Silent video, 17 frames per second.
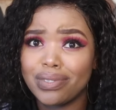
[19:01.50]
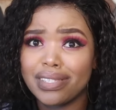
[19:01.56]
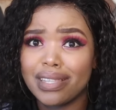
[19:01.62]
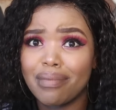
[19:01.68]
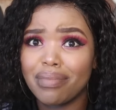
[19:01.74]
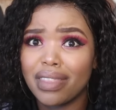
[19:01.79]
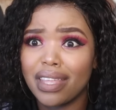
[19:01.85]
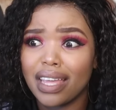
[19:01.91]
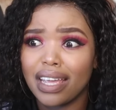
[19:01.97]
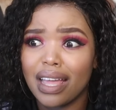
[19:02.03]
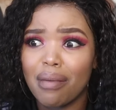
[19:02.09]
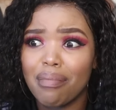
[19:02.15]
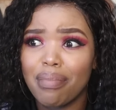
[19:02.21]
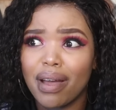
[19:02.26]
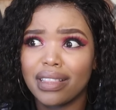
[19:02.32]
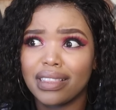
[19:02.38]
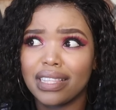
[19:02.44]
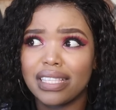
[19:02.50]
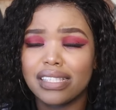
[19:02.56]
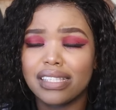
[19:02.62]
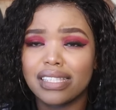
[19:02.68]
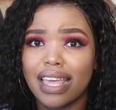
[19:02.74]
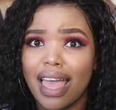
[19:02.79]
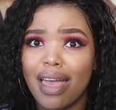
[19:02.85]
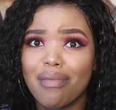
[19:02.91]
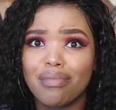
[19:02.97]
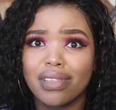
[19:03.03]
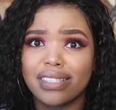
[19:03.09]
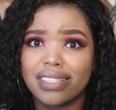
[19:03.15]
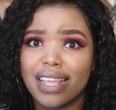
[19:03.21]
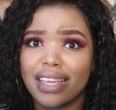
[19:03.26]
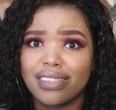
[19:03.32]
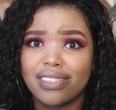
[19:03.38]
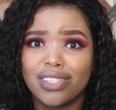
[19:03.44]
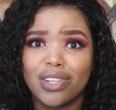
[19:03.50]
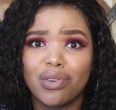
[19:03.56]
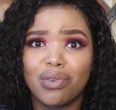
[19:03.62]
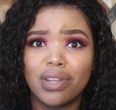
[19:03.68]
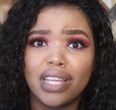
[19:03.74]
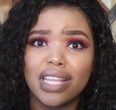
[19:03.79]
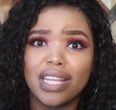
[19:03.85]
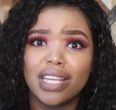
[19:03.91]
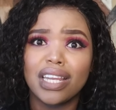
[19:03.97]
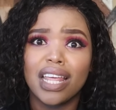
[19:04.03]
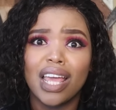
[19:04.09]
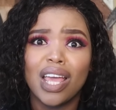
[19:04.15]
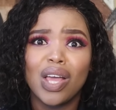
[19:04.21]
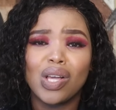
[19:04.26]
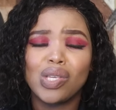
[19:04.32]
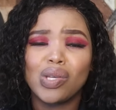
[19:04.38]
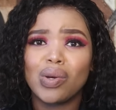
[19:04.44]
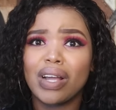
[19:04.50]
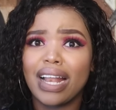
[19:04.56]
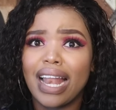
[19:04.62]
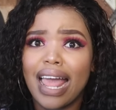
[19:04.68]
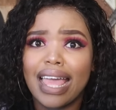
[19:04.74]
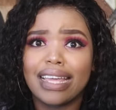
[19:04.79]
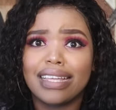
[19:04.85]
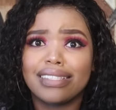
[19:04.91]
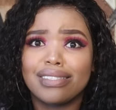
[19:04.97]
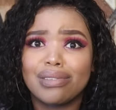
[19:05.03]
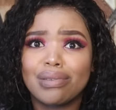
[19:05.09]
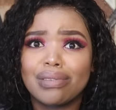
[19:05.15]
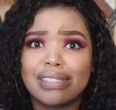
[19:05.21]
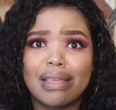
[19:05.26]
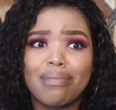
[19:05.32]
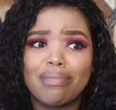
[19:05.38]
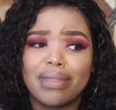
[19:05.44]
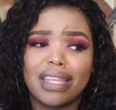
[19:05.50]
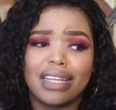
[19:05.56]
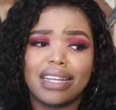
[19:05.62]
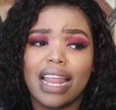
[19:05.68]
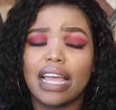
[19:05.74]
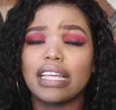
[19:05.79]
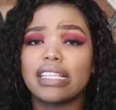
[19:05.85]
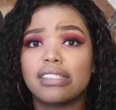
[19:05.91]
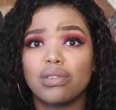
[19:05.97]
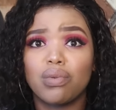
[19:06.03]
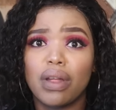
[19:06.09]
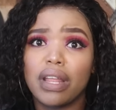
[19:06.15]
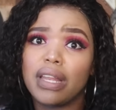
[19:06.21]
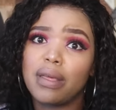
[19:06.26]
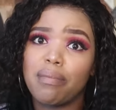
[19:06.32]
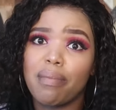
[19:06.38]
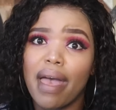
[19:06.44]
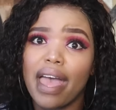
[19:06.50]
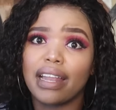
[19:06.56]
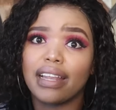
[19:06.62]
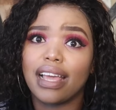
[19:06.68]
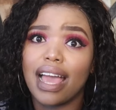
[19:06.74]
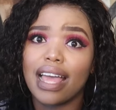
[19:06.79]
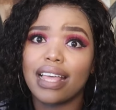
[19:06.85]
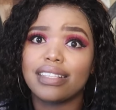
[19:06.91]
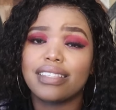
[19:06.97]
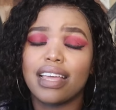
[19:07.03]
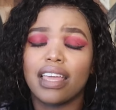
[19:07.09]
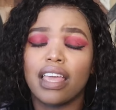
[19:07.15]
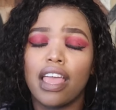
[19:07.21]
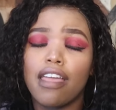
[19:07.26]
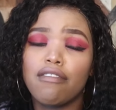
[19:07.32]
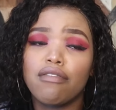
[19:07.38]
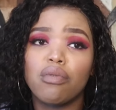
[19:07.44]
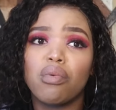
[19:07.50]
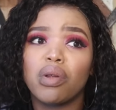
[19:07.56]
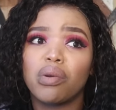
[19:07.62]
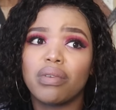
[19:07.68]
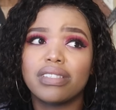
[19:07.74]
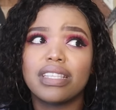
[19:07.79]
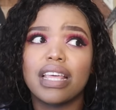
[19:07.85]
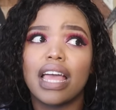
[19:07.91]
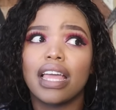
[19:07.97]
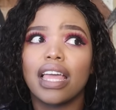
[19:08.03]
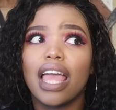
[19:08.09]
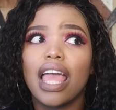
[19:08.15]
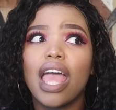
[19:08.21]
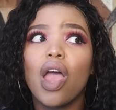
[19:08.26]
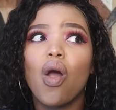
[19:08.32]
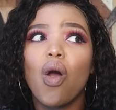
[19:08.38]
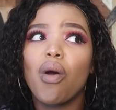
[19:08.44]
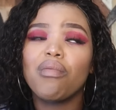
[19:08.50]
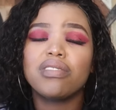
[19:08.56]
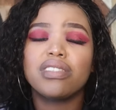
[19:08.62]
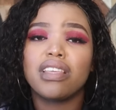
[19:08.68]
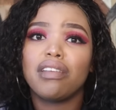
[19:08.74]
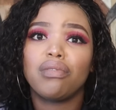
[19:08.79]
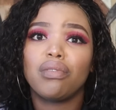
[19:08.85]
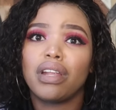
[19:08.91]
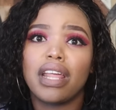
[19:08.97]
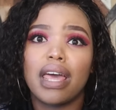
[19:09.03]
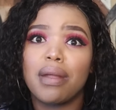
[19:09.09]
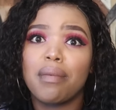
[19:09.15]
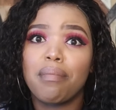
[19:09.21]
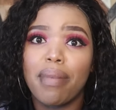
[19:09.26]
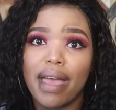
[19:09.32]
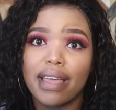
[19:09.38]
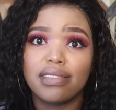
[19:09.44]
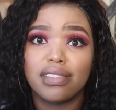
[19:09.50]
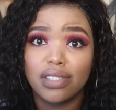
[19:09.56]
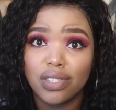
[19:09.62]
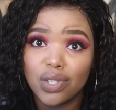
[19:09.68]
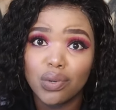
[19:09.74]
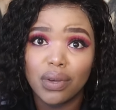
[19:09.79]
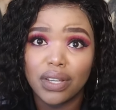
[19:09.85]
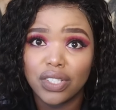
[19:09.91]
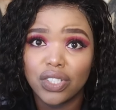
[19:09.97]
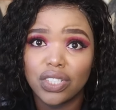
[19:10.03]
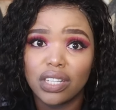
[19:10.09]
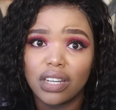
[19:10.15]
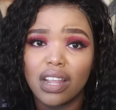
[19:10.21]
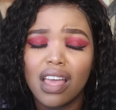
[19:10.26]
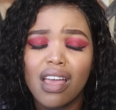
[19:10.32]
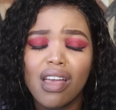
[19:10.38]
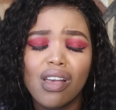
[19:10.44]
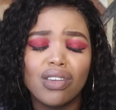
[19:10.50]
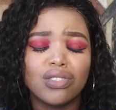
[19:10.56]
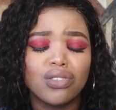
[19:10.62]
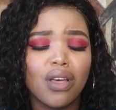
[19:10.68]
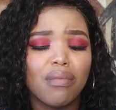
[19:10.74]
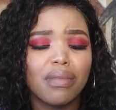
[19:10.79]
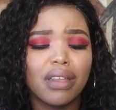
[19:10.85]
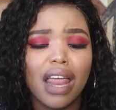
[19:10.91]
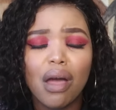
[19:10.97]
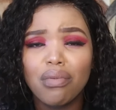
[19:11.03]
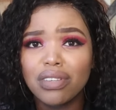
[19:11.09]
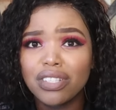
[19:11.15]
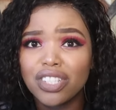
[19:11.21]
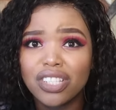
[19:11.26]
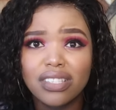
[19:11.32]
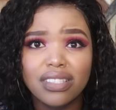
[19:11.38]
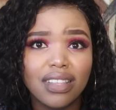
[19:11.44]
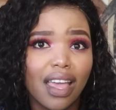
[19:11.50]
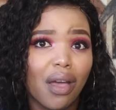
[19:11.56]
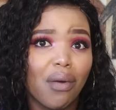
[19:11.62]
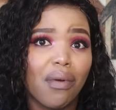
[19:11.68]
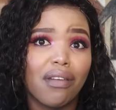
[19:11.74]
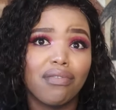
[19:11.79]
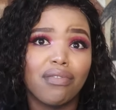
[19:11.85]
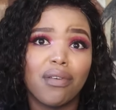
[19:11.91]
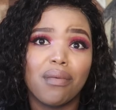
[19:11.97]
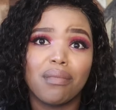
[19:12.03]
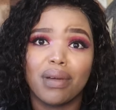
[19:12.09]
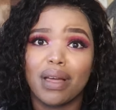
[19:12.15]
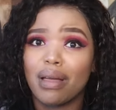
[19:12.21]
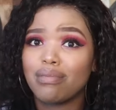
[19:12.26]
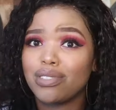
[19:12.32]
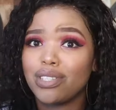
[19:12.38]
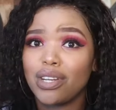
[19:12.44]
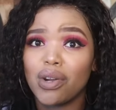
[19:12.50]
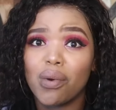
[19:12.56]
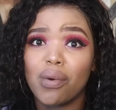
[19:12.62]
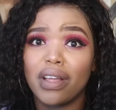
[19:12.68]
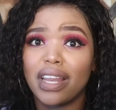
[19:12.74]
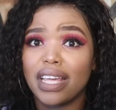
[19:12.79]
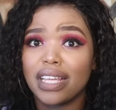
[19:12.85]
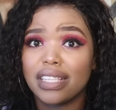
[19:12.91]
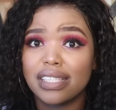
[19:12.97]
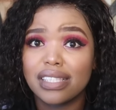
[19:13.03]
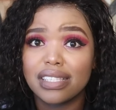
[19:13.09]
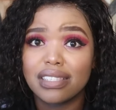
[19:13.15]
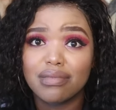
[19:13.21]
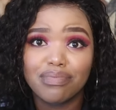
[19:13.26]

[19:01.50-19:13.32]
something about these scammers. Like, screen your clients or something. Like, it's really bad, guys. Like, everyone was like, almost everyone had a bad situation. So I mean, I would just stay away from Gumtree and OLX